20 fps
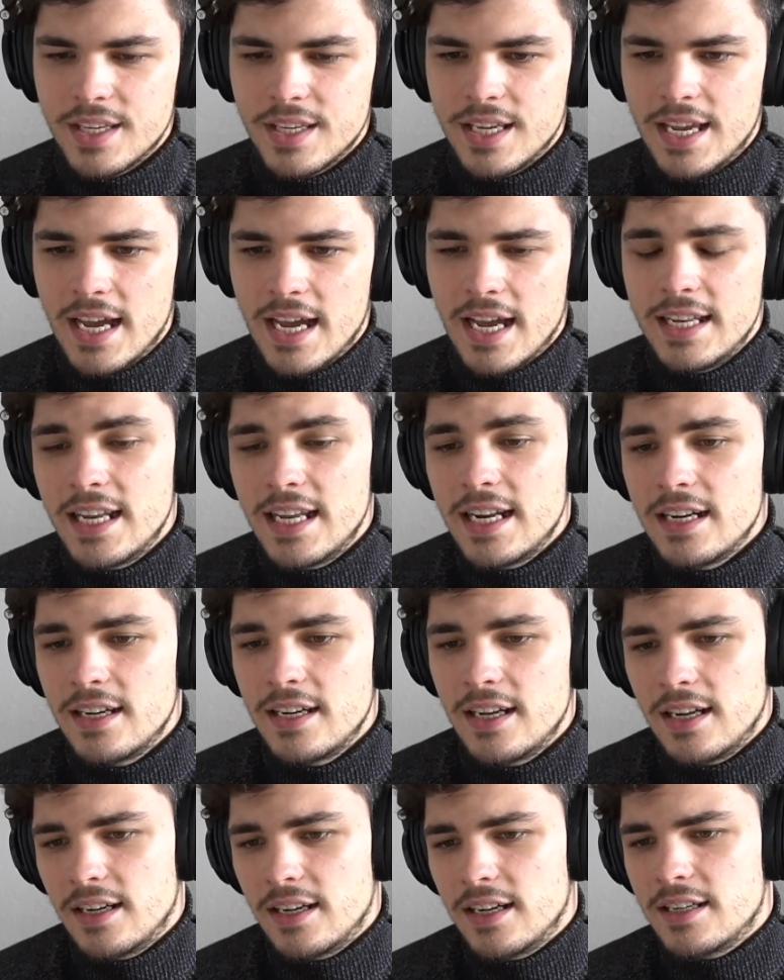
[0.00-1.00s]
Yeah, and then
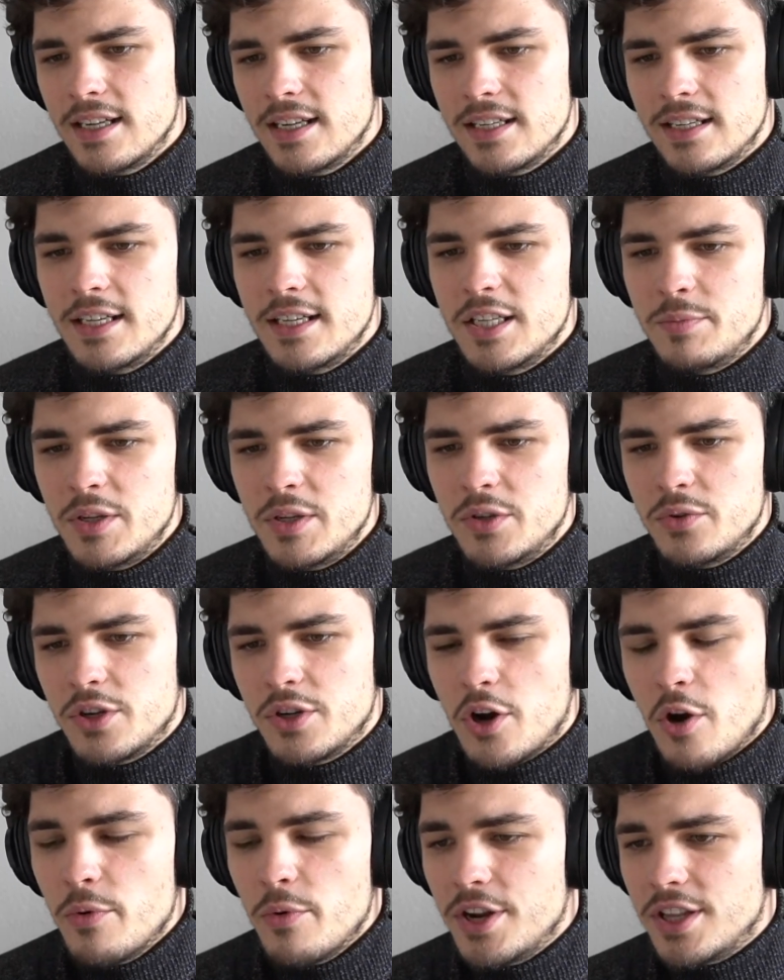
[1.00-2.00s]
this leads me to the
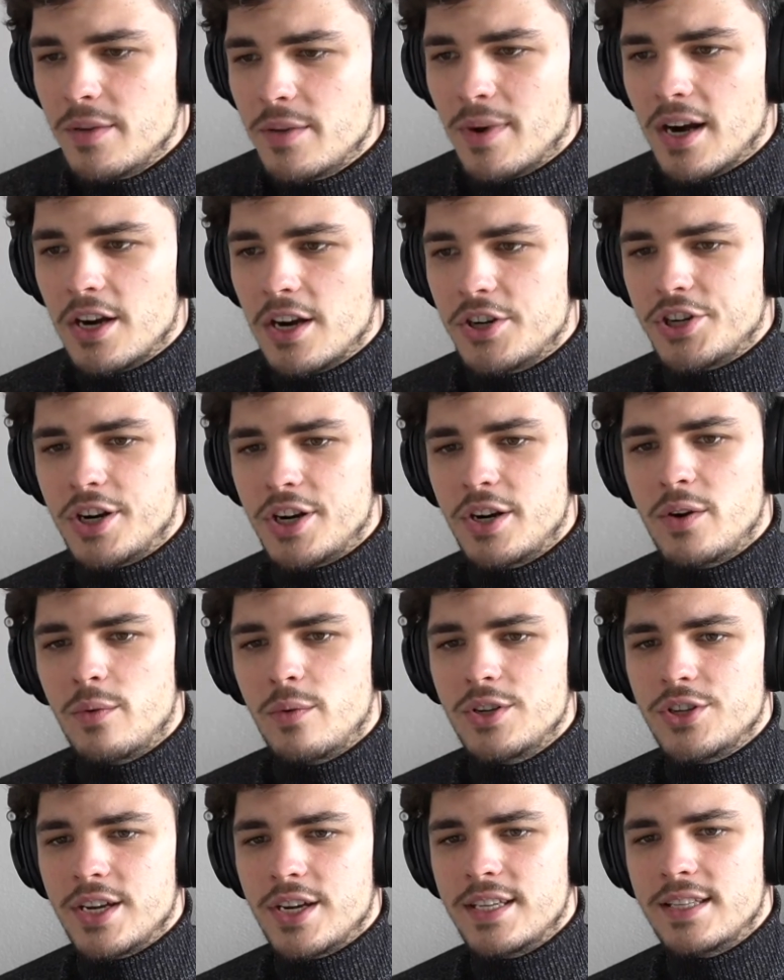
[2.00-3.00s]
community manager,
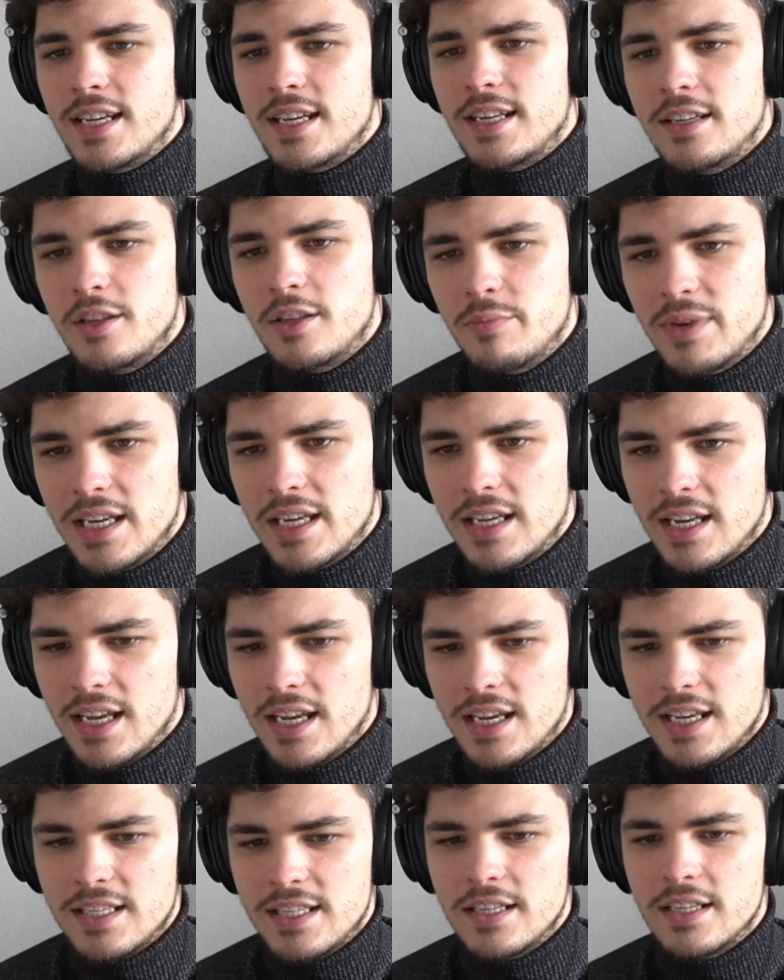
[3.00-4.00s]
which I said in the
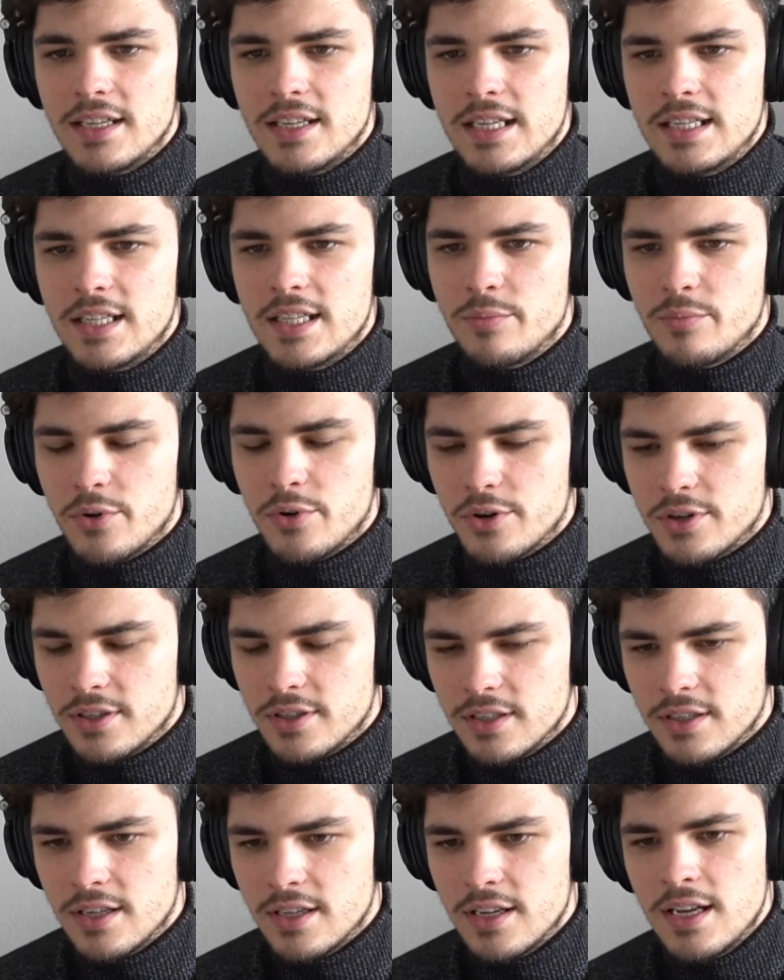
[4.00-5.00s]
beginning is the least
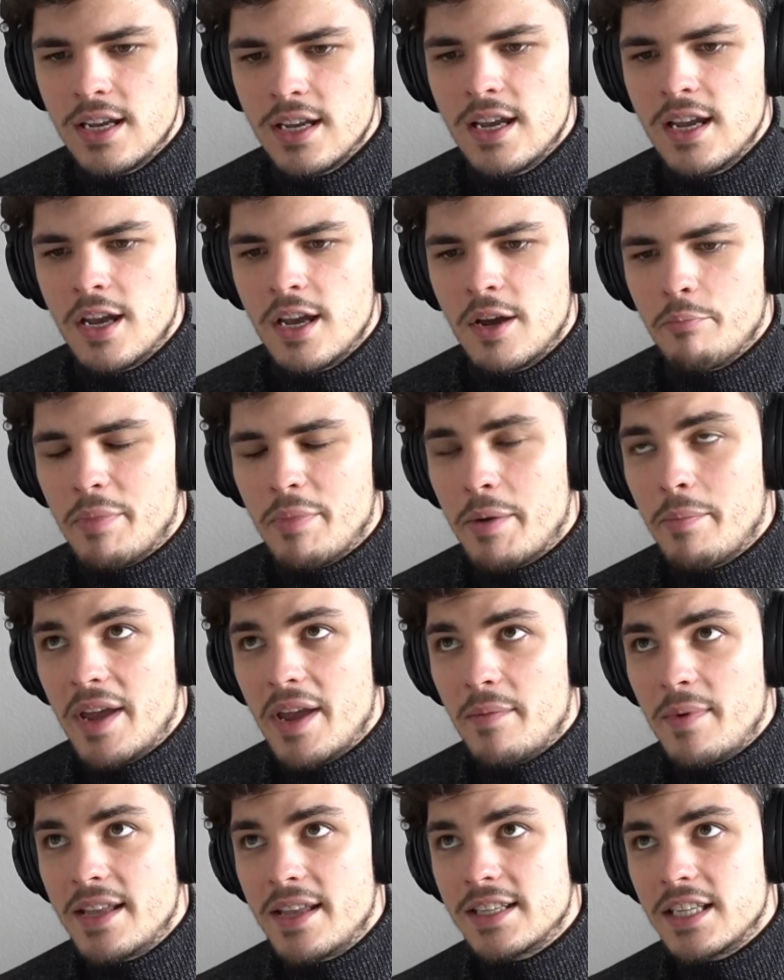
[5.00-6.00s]
important, but
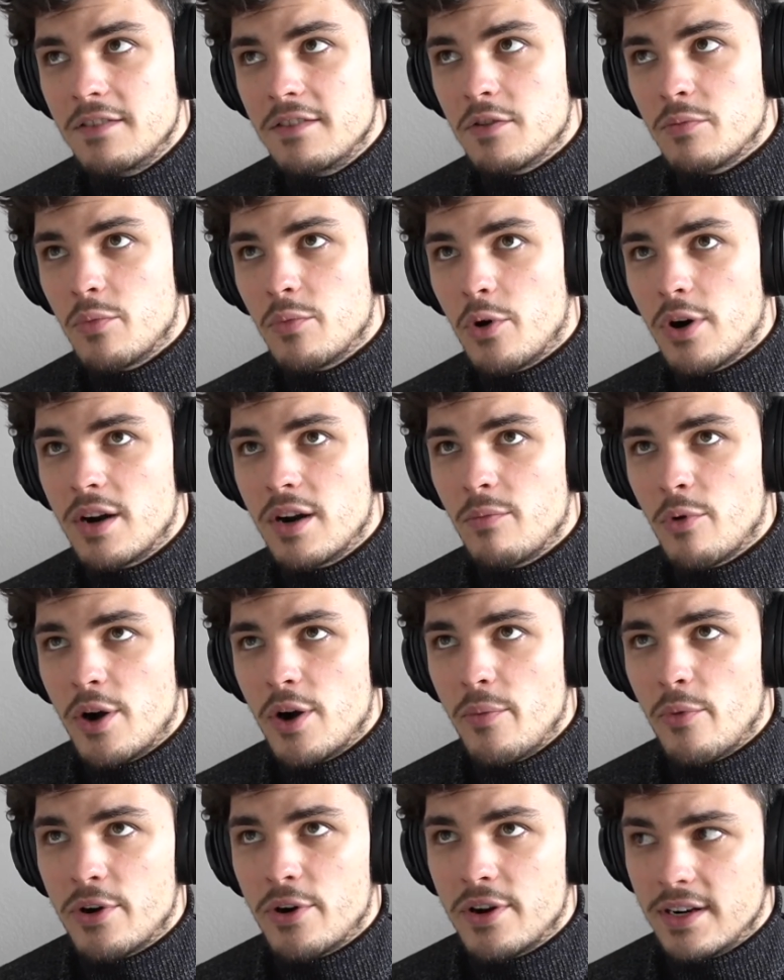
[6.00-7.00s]
maybe it's even more and more
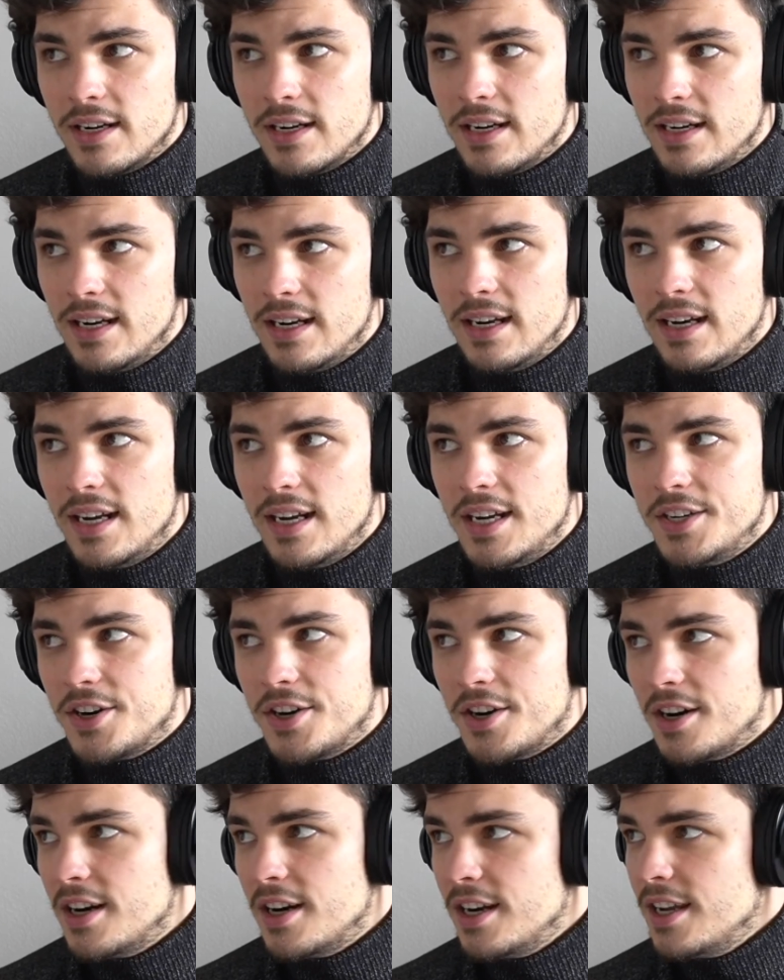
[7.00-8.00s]
important
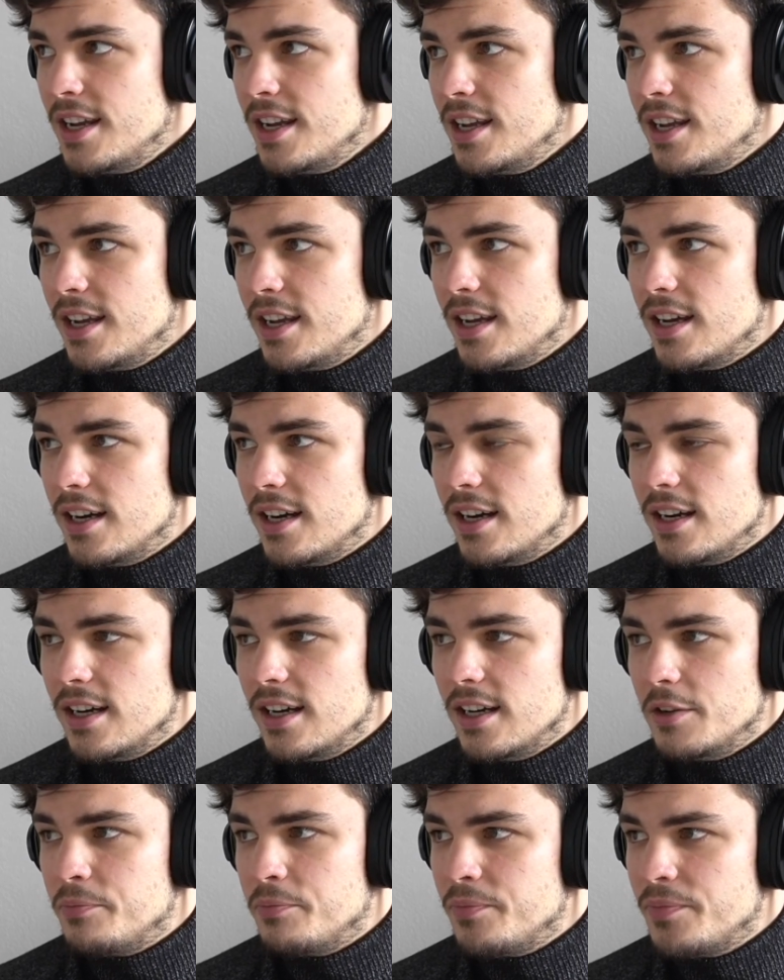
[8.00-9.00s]
later,
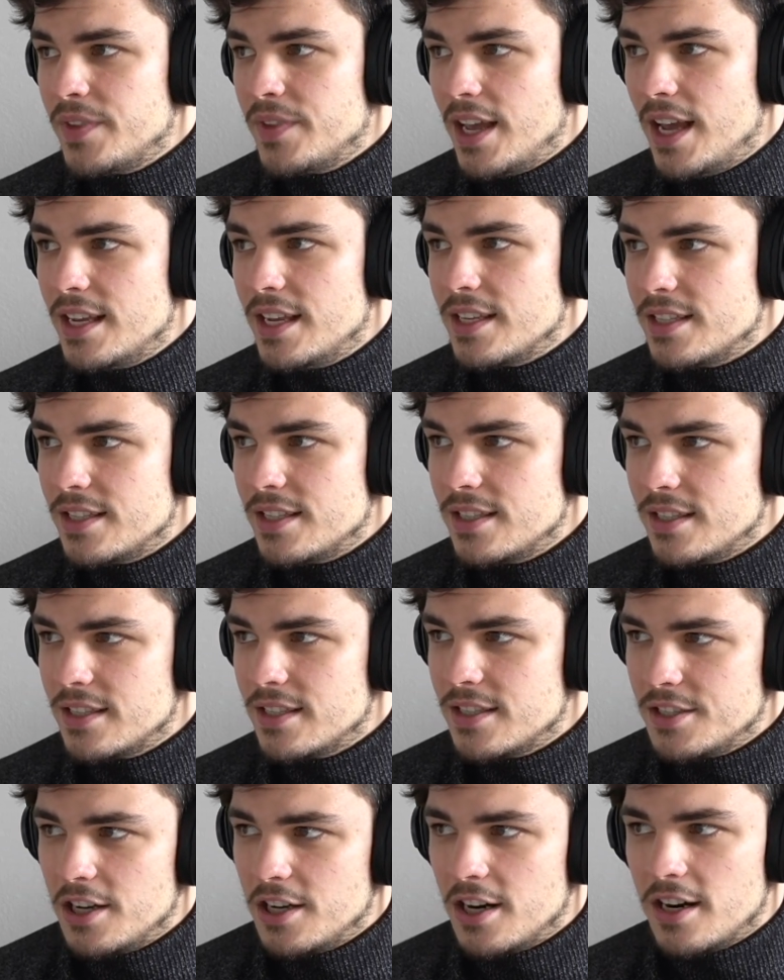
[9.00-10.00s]
uh, as
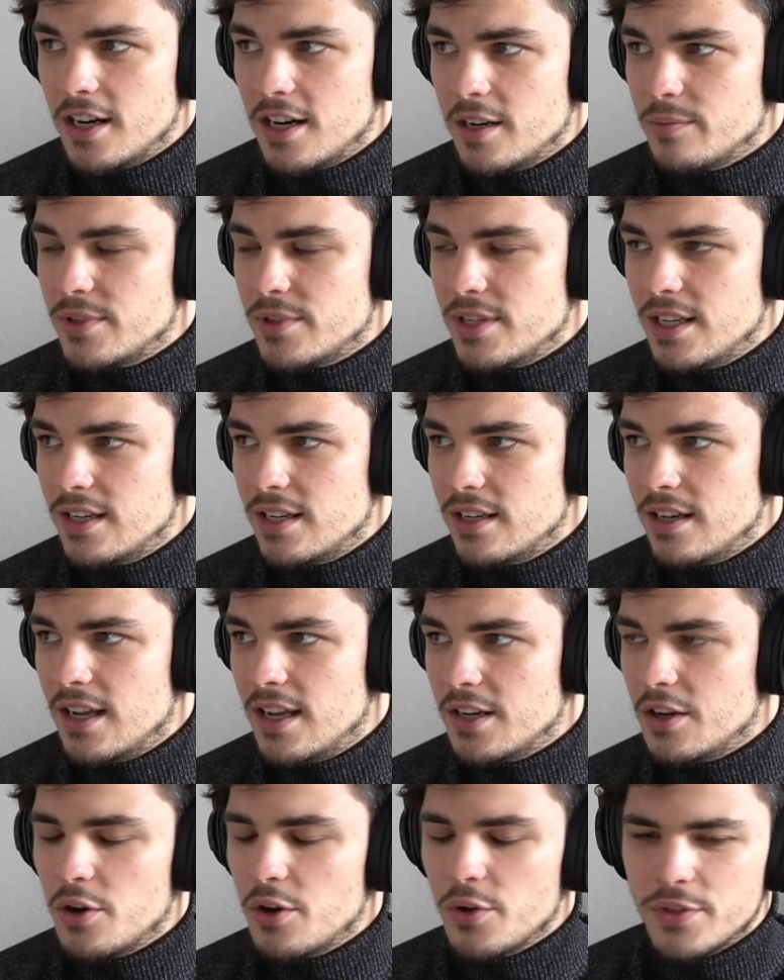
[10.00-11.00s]
startups
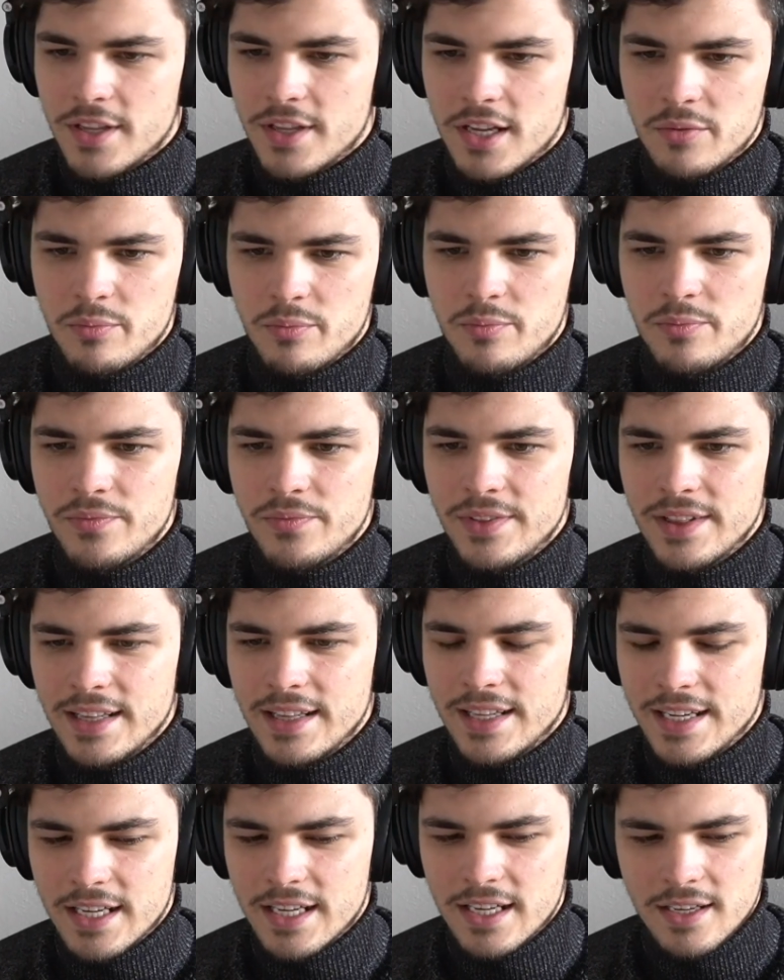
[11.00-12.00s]
and content
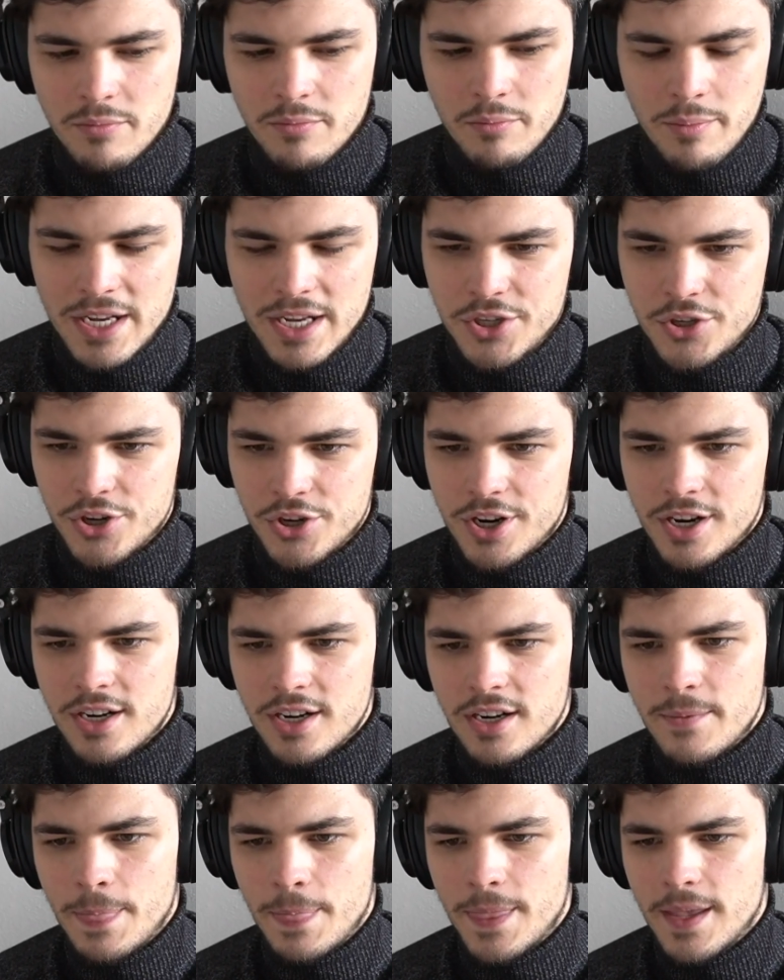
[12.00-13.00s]
like mature.